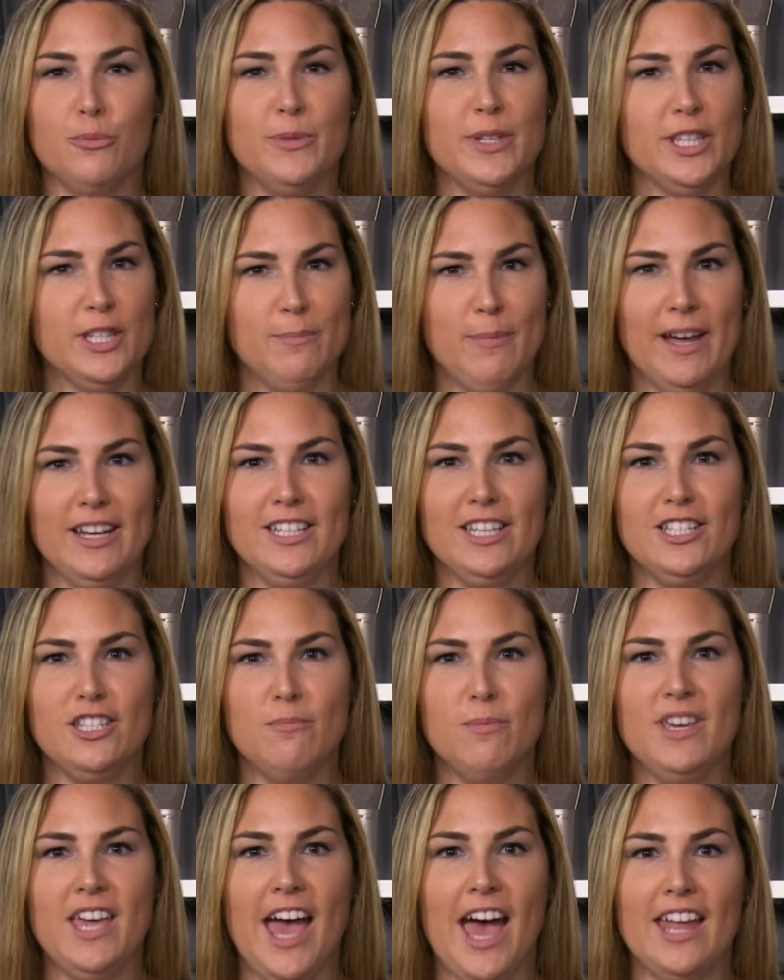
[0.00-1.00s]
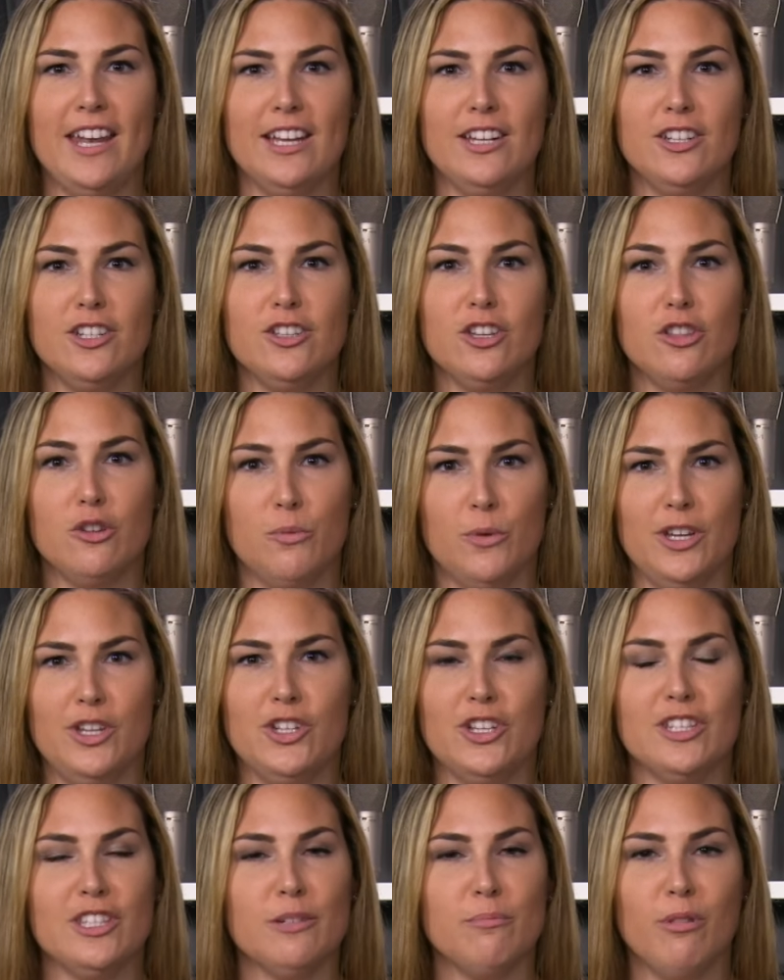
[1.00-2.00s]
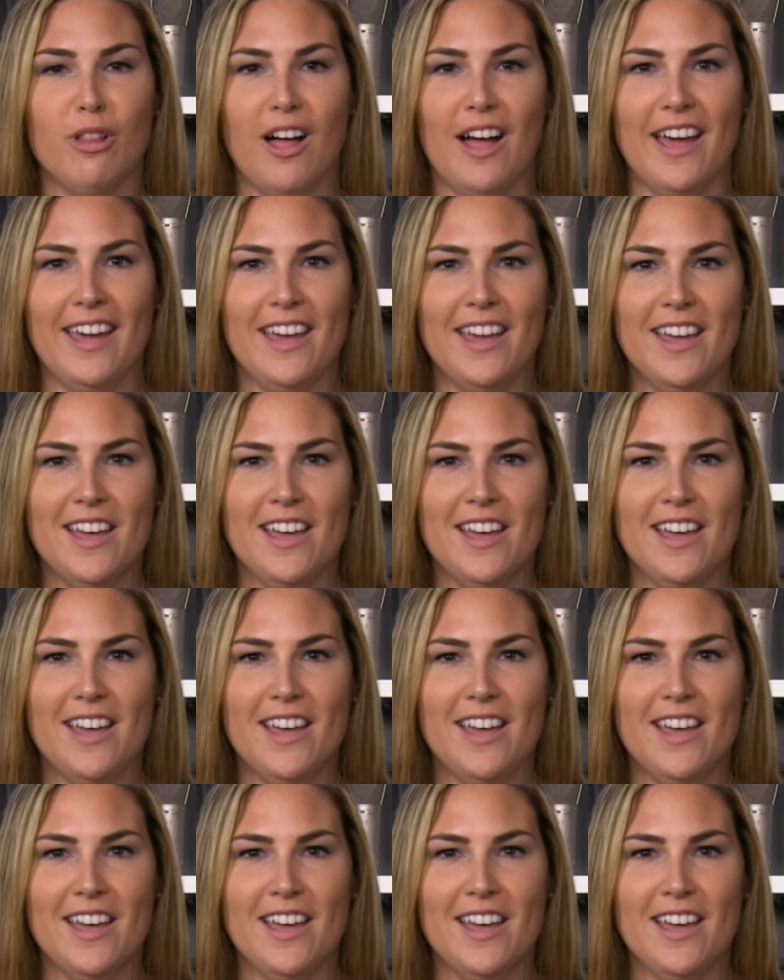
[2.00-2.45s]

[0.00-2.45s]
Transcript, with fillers: expected to be added to the region's supply.